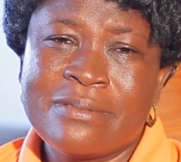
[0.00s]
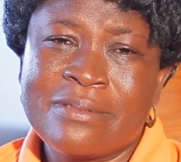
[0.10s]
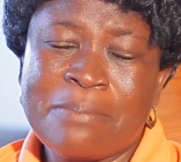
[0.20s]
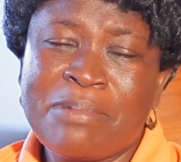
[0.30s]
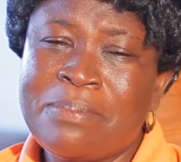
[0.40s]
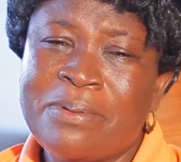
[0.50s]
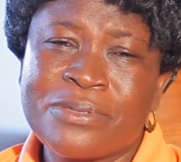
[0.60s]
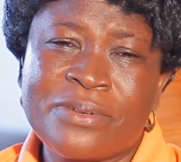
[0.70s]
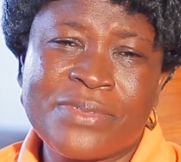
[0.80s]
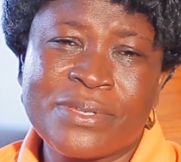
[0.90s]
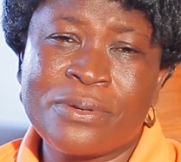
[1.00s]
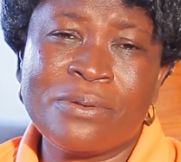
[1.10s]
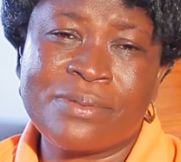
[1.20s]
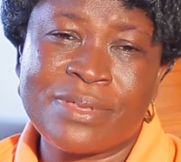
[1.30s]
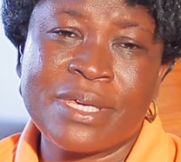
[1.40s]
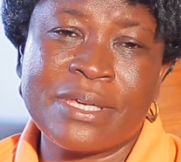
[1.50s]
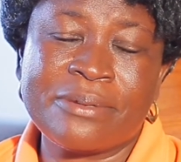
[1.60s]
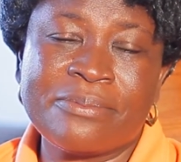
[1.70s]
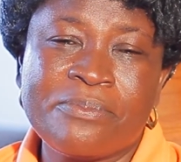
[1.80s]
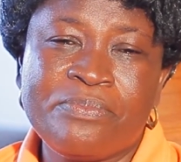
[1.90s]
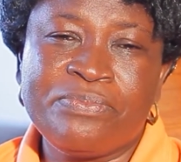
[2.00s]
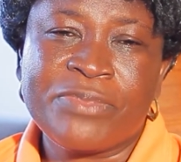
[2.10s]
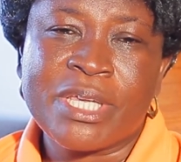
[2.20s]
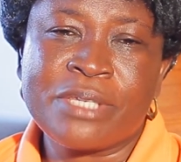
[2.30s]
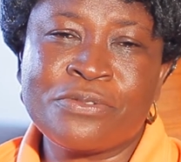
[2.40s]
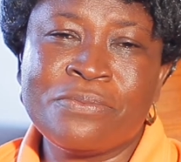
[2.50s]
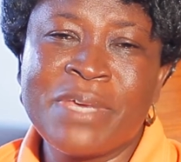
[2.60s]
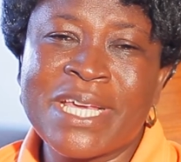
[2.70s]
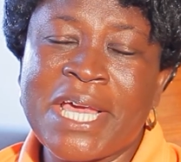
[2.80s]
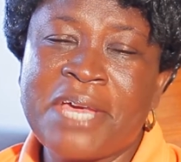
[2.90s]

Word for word: The purpose of this whole thing is to make